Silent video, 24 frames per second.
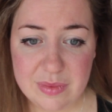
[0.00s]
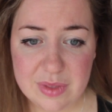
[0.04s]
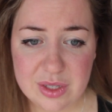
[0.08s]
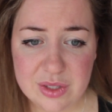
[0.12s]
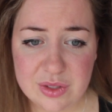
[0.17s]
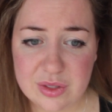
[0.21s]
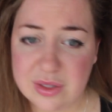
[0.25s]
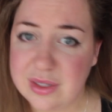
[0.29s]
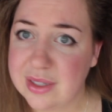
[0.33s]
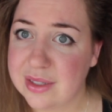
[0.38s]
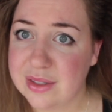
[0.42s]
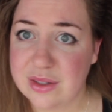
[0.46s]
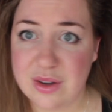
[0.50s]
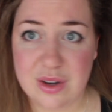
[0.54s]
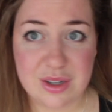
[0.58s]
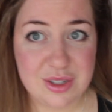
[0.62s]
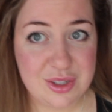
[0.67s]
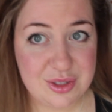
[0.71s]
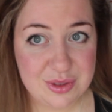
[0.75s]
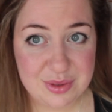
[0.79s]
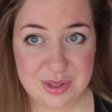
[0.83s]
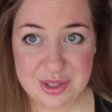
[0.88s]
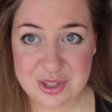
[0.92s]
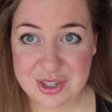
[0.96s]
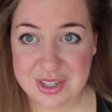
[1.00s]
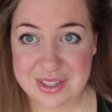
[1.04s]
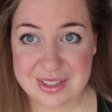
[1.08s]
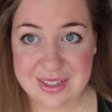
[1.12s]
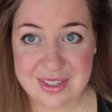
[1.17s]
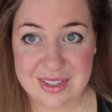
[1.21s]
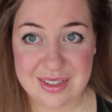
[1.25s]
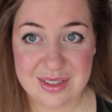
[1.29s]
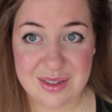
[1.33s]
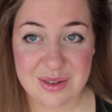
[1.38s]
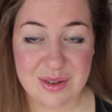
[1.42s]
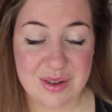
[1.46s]
So it does not do it
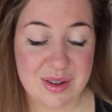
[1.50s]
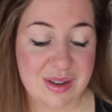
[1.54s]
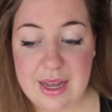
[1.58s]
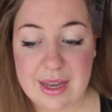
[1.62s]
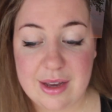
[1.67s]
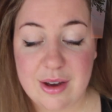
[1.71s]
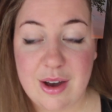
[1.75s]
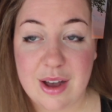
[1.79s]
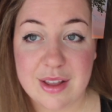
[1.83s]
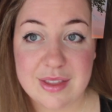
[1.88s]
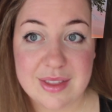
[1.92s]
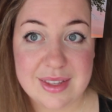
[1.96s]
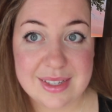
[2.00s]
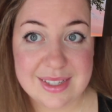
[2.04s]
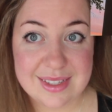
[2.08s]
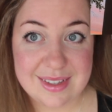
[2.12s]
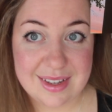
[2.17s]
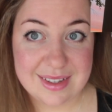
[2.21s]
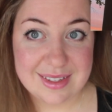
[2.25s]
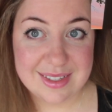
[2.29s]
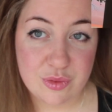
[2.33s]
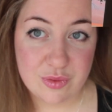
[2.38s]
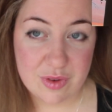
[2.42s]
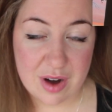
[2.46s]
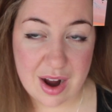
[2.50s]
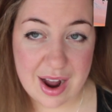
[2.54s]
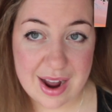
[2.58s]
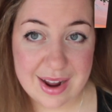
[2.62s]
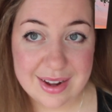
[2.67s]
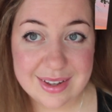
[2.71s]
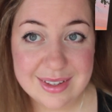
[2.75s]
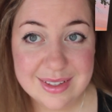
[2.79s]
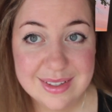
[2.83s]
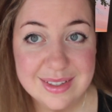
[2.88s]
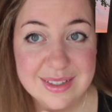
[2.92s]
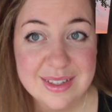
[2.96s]
justice at all. I caught the
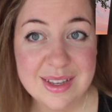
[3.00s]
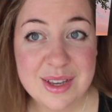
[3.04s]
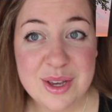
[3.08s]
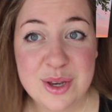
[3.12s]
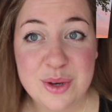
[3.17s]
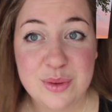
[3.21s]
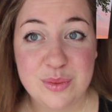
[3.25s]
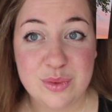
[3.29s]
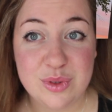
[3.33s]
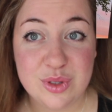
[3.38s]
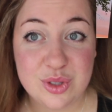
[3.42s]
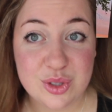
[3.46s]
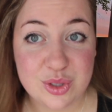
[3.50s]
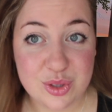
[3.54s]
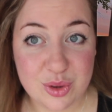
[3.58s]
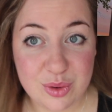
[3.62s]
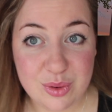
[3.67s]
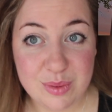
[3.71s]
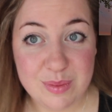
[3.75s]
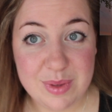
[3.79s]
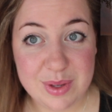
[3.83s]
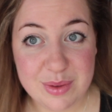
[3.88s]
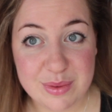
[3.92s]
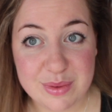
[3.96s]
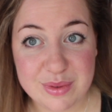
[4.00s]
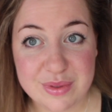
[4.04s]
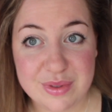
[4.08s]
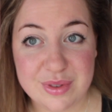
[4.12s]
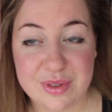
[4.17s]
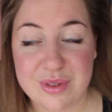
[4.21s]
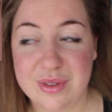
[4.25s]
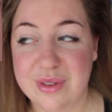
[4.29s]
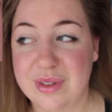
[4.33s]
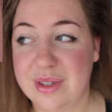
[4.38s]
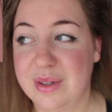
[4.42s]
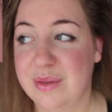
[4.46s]
sunrise. It was so
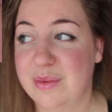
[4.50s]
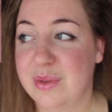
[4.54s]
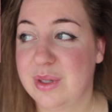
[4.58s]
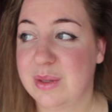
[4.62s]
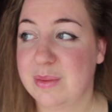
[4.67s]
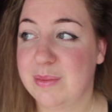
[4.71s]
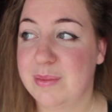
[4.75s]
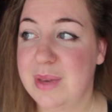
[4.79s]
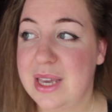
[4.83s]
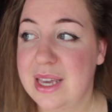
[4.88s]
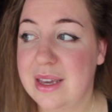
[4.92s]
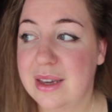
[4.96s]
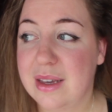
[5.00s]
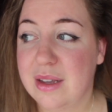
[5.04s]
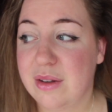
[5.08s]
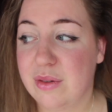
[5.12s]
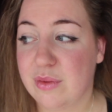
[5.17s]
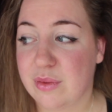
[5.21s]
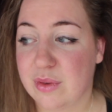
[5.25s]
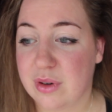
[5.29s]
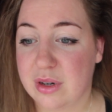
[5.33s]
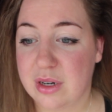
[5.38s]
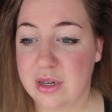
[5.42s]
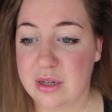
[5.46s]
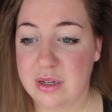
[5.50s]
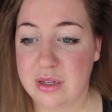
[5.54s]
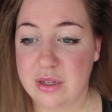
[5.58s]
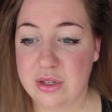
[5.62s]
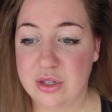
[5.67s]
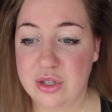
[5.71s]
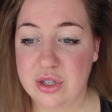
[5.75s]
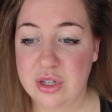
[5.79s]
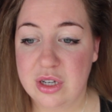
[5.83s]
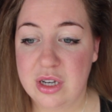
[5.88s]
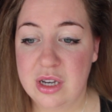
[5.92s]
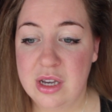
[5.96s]
beautiful. It was pink and
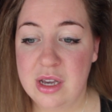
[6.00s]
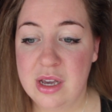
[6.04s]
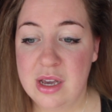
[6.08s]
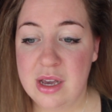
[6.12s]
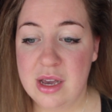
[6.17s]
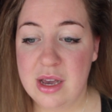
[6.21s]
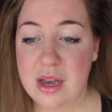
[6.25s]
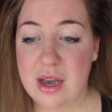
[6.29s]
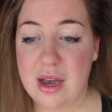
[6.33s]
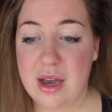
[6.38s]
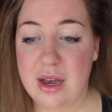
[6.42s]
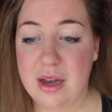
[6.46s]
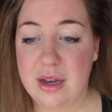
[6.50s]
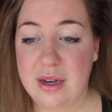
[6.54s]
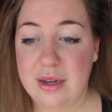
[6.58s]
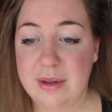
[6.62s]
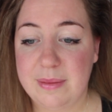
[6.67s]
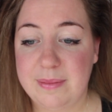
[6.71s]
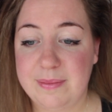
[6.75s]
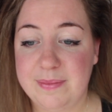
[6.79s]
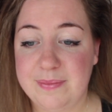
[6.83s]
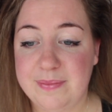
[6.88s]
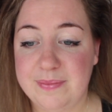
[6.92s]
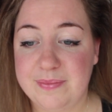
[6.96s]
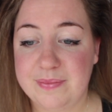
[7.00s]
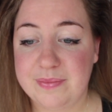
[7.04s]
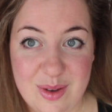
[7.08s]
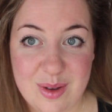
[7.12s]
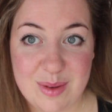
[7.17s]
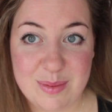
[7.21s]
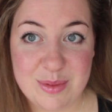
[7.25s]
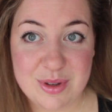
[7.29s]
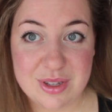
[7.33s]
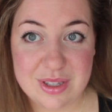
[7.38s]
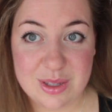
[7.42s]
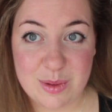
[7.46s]
orange.
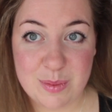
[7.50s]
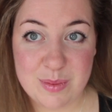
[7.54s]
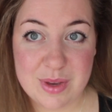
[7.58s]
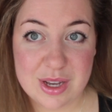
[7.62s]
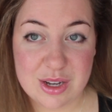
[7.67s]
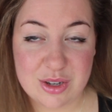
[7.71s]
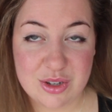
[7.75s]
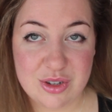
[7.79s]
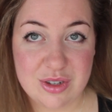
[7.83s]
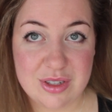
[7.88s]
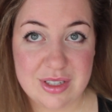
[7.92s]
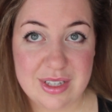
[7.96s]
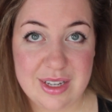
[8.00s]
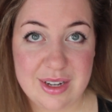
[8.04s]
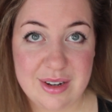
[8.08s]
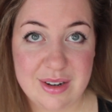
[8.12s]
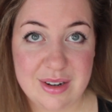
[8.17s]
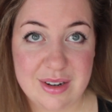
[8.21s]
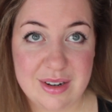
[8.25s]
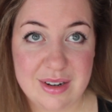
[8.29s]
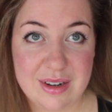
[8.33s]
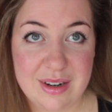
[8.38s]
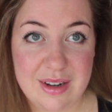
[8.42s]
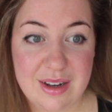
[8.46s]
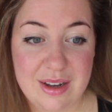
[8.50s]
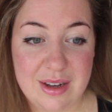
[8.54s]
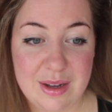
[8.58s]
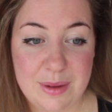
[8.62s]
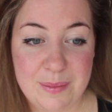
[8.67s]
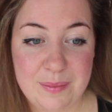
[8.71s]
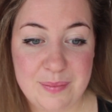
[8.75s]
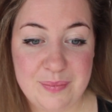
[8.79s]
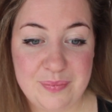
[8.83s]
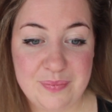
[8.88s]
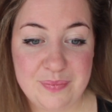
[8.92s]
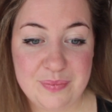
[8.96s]
I'll put some pictures here.
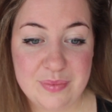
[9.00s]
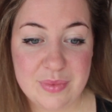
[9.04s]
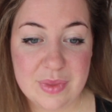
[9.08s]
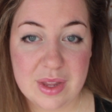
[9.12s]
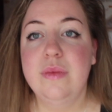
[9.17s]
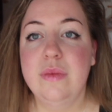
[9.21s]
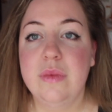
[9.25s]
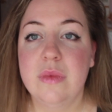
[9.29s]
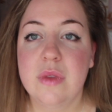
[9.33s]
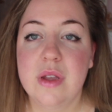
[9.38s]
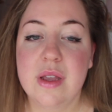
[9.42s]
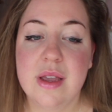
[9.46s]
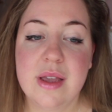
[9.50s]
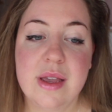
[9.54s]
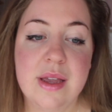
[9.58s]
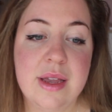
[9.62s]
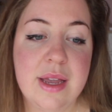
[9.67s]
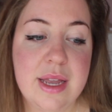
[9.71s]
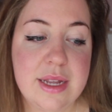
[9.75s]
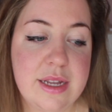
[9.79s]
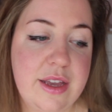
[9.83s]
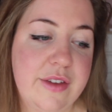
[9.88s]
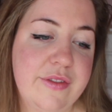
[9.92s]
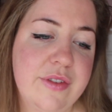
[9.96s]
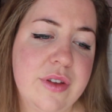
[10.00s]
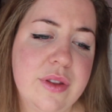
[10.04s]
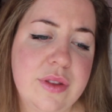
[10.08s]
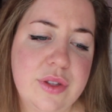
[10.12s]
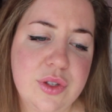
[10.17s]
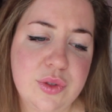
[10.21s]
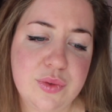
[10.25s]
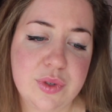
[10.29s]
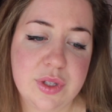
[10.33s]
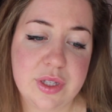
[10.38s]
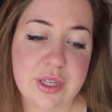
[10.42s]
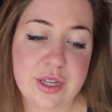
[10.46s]
And I felt
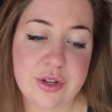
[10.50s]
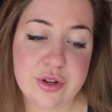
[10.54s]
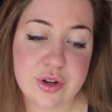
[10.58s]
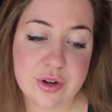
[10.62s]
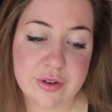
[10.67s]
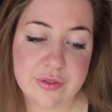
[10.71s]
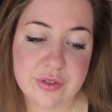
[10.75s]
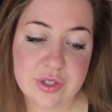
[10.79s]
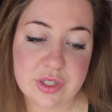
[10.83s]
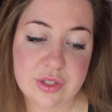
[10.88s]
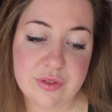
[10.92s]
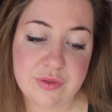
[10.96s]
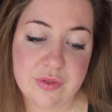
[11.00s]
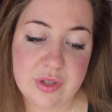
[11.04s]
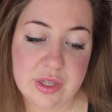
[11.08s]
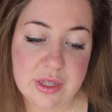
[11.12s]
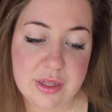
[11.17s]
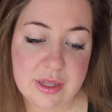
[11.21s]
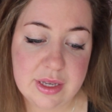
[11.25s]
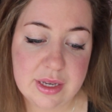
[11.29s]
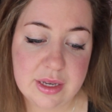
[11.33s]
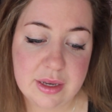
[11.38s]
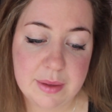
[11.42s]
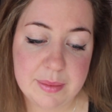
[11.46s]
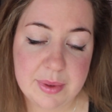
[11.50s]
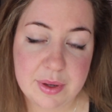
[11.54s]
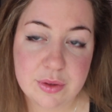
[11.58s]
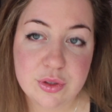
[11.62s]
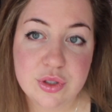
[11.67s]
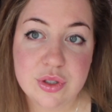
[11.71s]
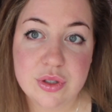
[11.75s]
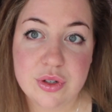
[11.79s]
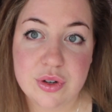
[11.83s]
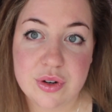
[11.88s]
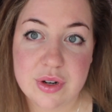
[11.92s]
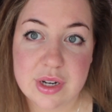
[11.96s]
this really nervous feeling
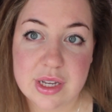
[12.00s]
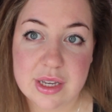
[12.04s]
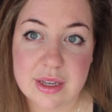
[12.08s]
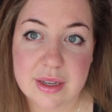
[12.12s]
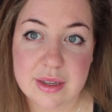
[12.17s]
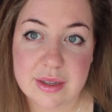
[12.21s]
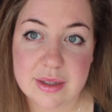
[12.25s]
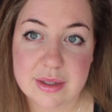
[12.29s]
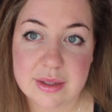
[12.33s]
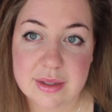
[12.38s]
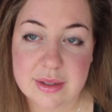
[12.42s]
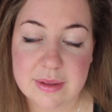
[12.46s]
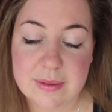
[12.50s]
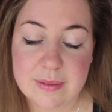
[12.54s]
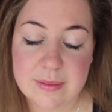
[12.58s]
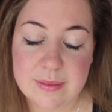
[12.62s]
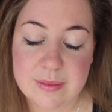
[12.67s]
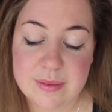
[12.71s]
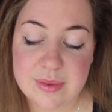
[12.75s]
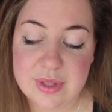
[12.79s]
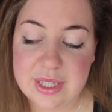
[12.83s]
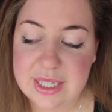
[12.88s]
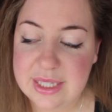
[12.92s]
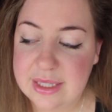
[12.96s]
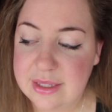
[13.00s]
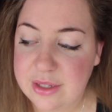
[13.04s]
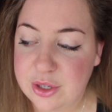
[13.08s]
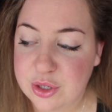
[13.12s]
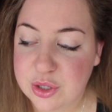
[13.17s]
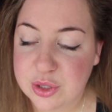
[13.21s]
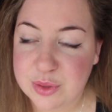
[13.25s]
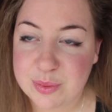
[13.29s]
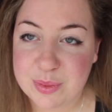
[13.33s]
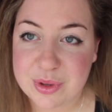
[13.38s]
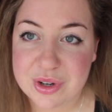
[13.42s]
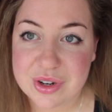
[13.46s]
about turning this
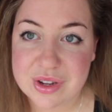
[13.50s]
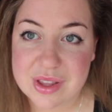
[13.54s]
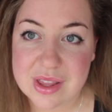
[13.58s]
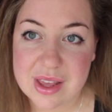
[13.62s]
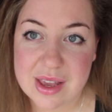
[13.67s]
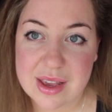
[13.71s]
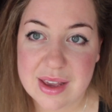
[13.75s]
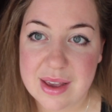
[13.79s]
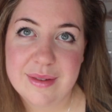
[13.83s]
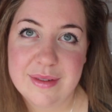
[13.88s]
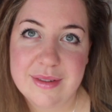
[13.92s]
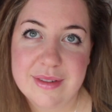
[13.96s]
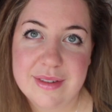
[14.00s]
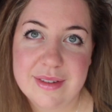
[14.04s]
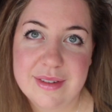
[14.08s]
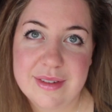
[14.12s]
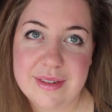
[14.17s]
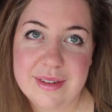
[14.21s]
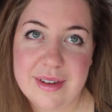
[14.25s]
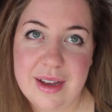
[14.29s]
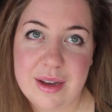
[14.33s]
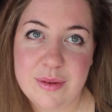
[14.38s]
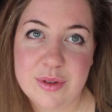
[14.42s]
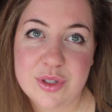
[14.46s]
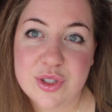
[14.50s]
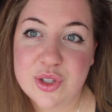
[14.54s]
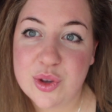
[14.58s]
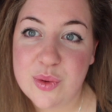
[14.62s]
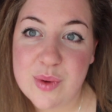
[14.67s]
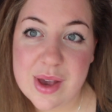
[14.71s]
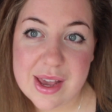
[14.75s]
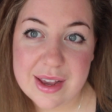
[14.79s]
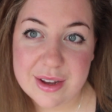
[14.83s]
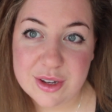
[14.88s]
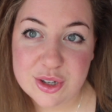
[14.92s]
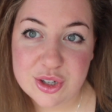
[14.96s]
year's birthday. I was
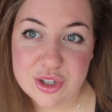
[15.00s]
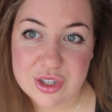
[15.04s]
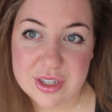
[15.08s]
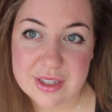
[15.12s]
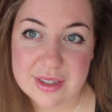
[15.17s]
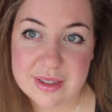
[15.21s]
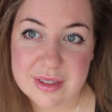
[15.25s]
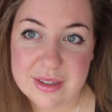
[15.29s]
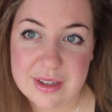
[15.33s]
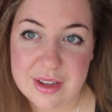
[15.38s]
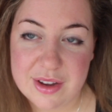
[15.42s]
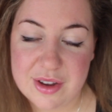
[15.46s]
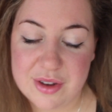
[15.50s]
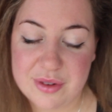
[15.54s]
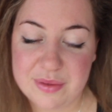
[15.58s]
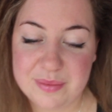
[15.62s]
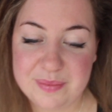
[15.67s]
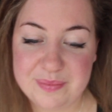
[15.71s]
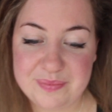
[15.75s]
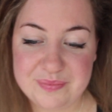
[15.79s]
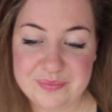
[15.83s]
so anxious, you know.